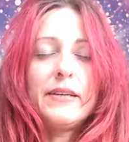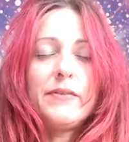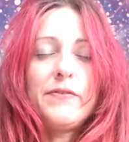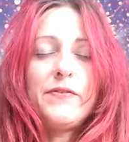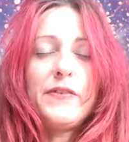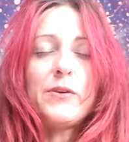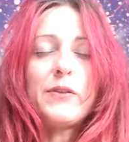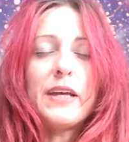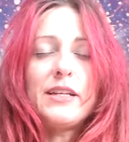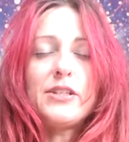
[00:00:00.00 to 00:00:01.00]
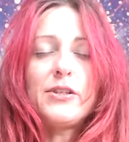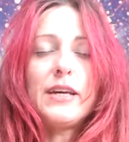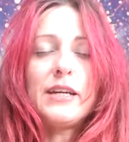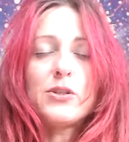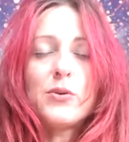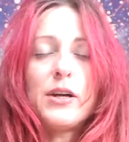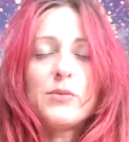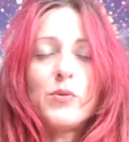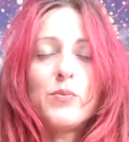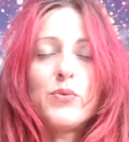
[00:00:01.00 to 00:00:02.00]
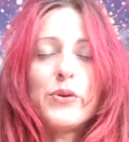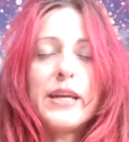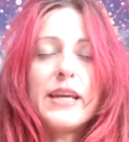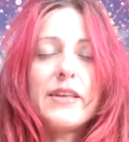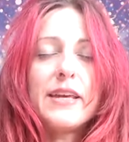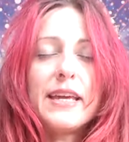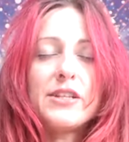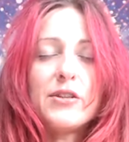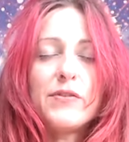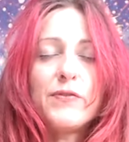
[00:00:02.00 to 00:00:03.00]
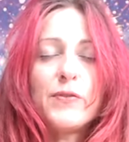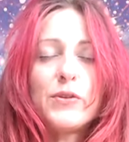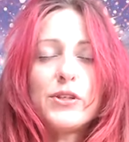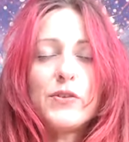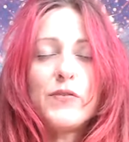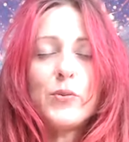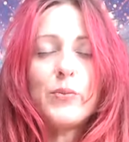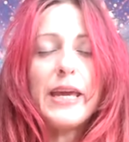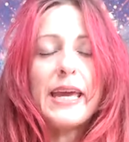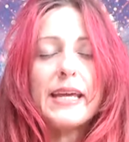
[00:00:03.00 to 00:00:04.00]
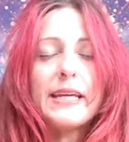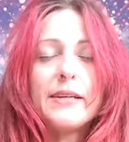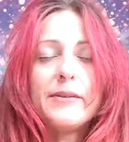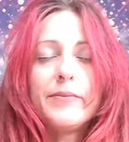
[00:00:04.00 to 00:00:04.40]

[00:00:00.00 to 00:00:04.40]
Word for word: And feel that. Let's do that twice more. Breathing into the fullness of your being,